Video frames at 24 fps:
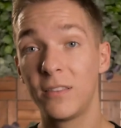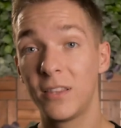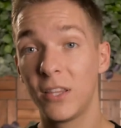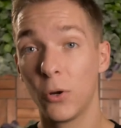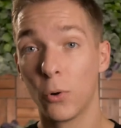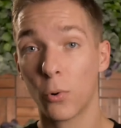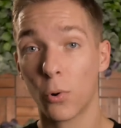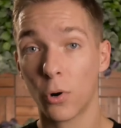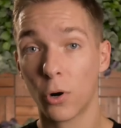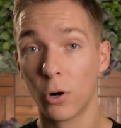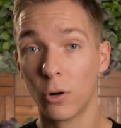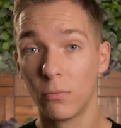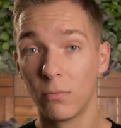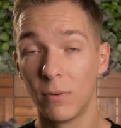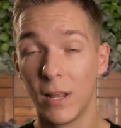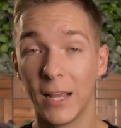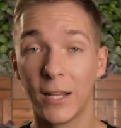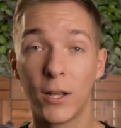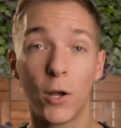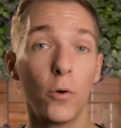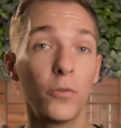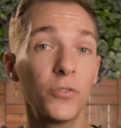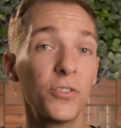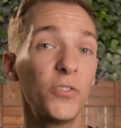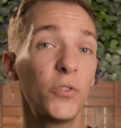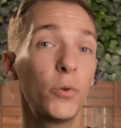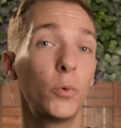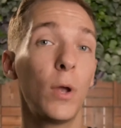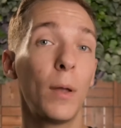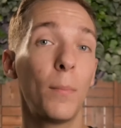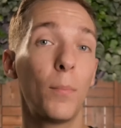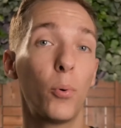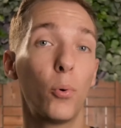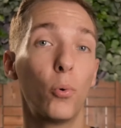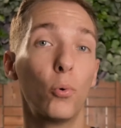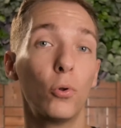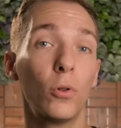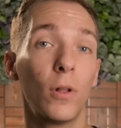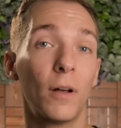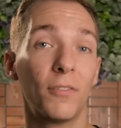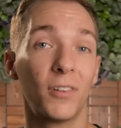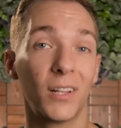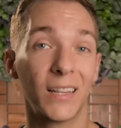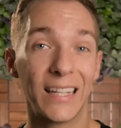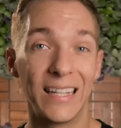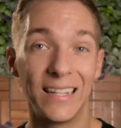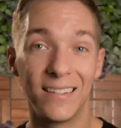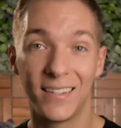the order, it goes into a pool of
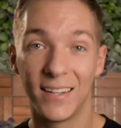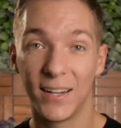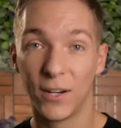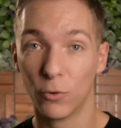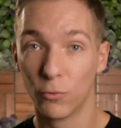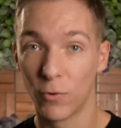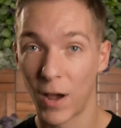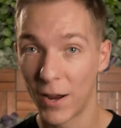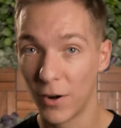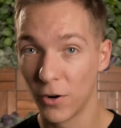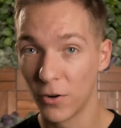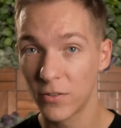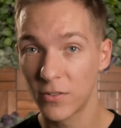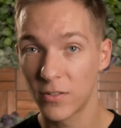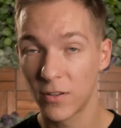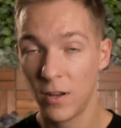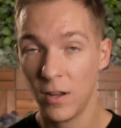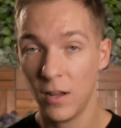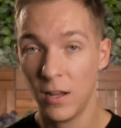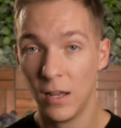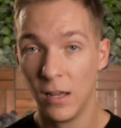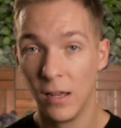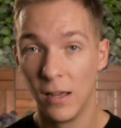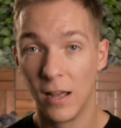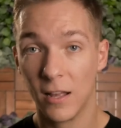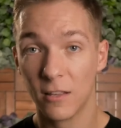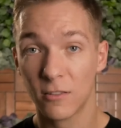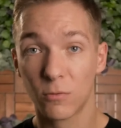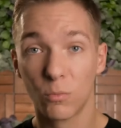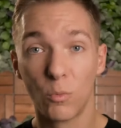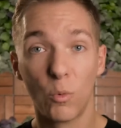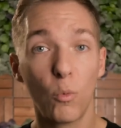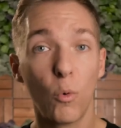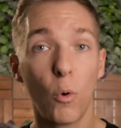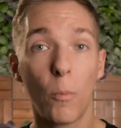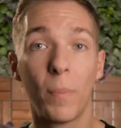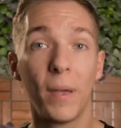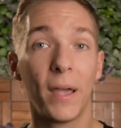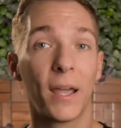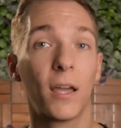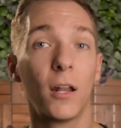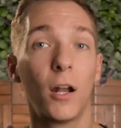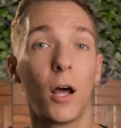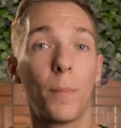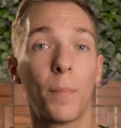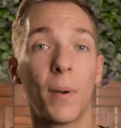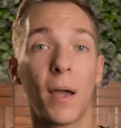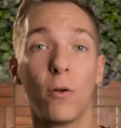Elite tier writers, and someone will pick it
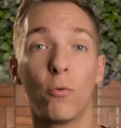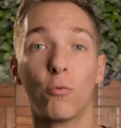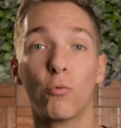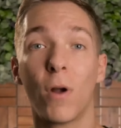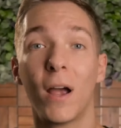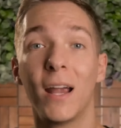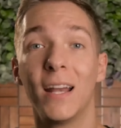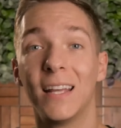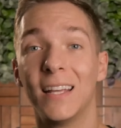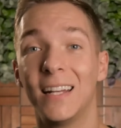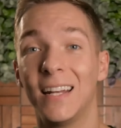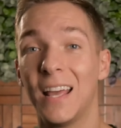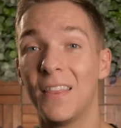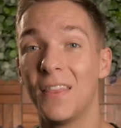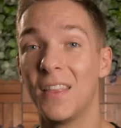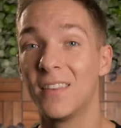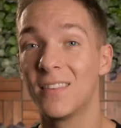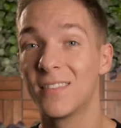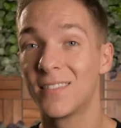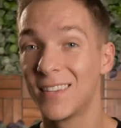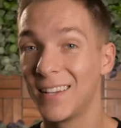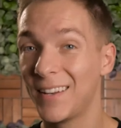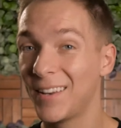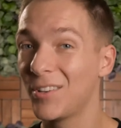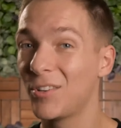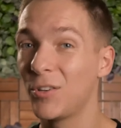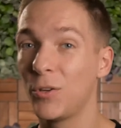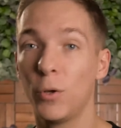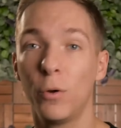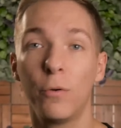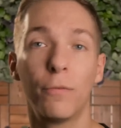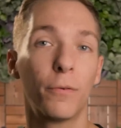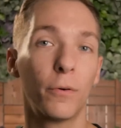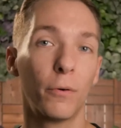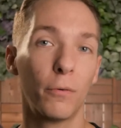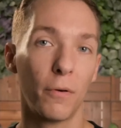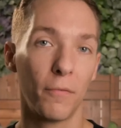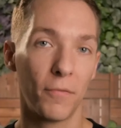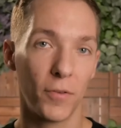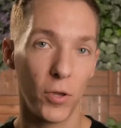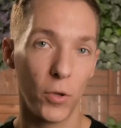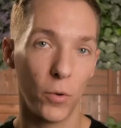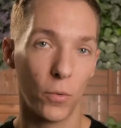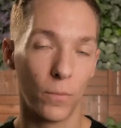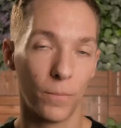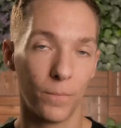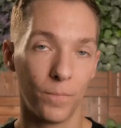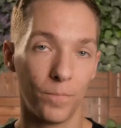up and write it and then send it to you for review.